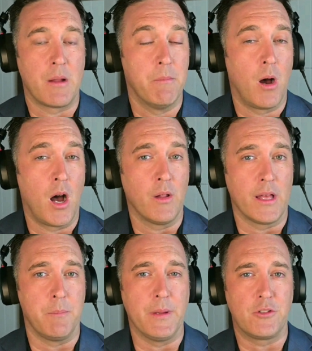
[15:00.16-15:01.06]
run mile
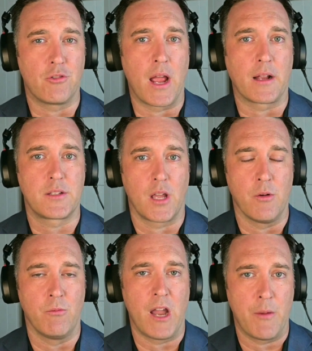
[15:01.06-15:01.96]
at a big track.
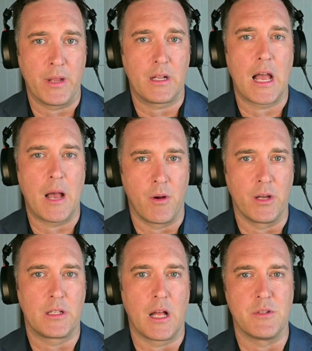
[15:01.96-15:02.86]
So Randwick,
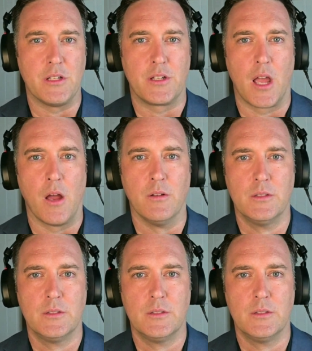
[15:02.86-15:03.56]
Carbine Club's his go.